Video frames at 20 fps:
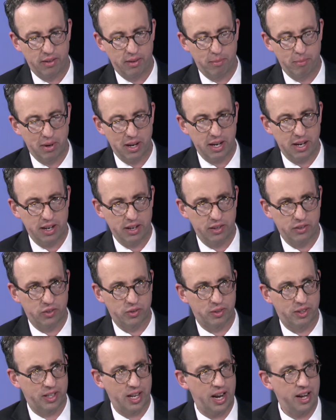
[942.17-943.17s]

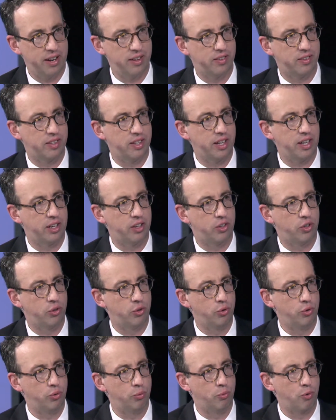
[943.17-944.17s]
media's tendency
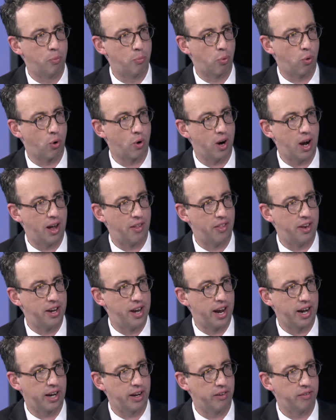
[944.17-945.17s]
to report on the
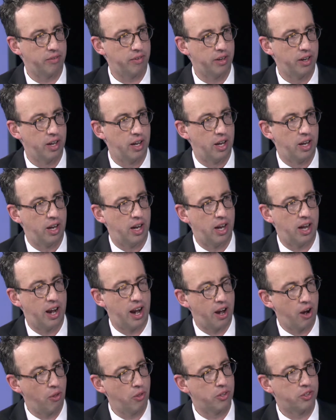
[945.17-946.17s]
negative. And
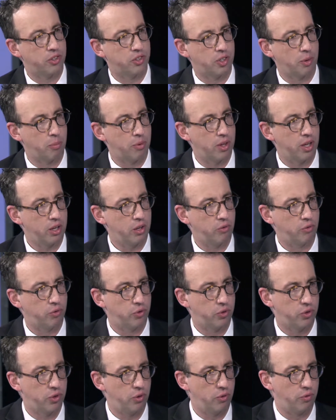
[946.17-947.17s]
I know this is something that
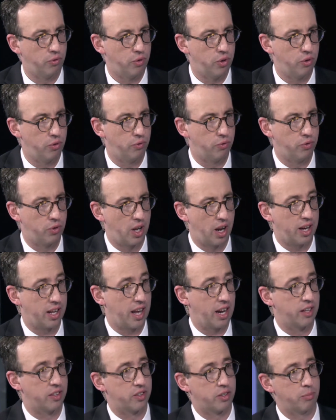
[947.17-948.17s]
you've
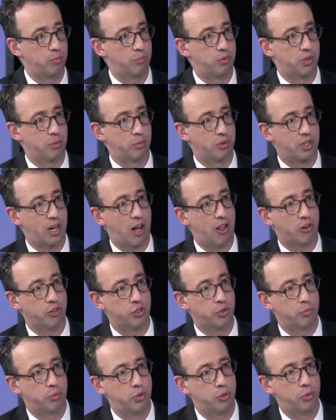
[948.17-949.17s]
dedicated some
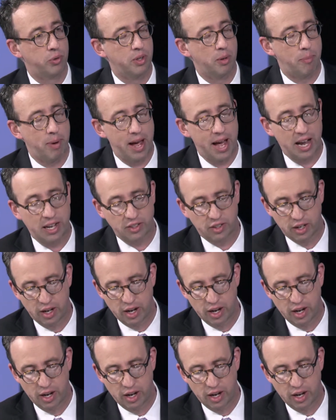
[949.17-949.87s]
scholarship to in the past.